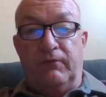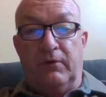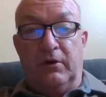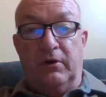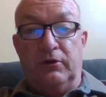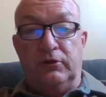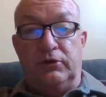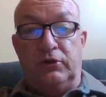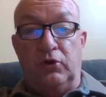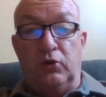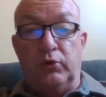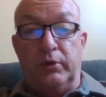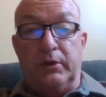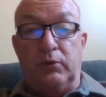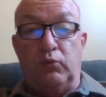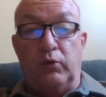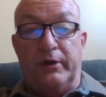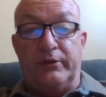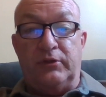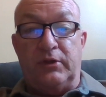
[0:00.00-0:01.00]
are doing
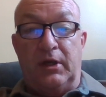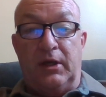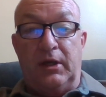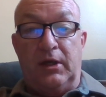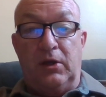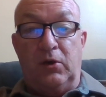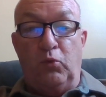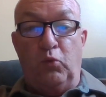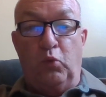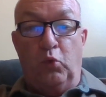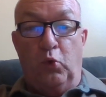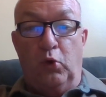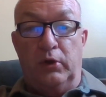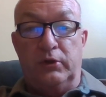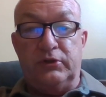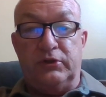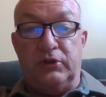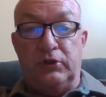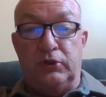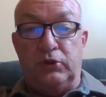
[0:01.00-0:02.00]
what they
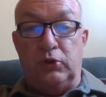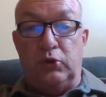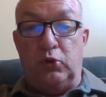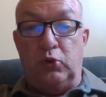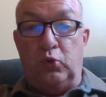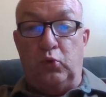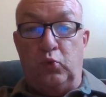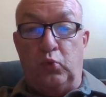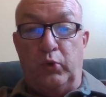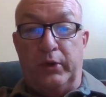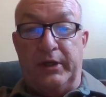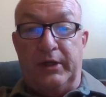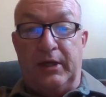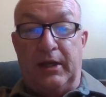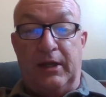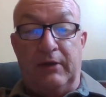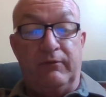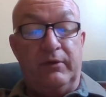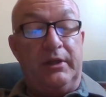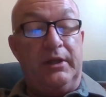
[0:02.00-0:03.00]
want to do, when
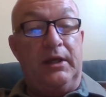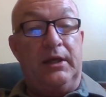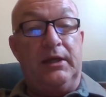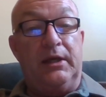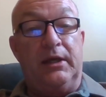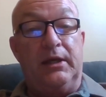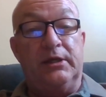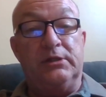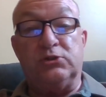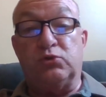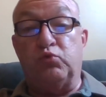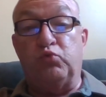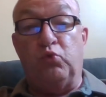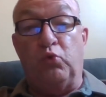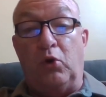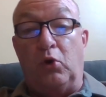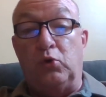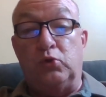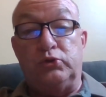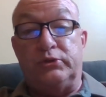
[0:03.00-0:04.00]
everything is
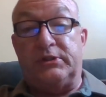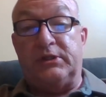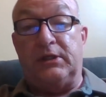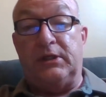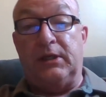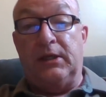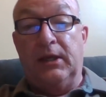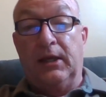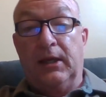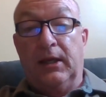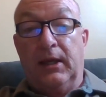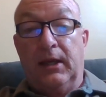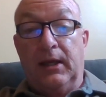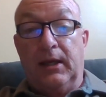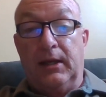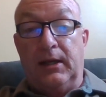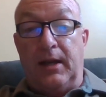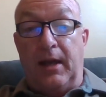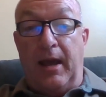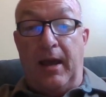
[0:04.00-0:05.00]
rosy
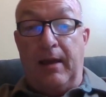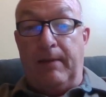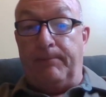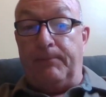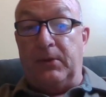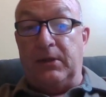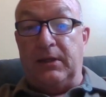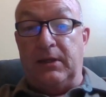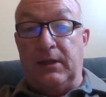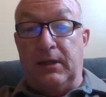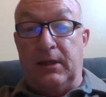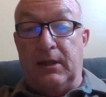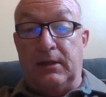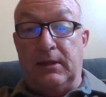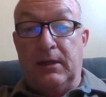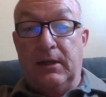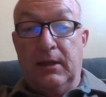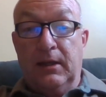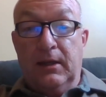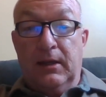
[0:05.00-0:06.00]
and happy
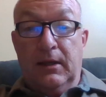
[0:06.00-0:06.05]
and,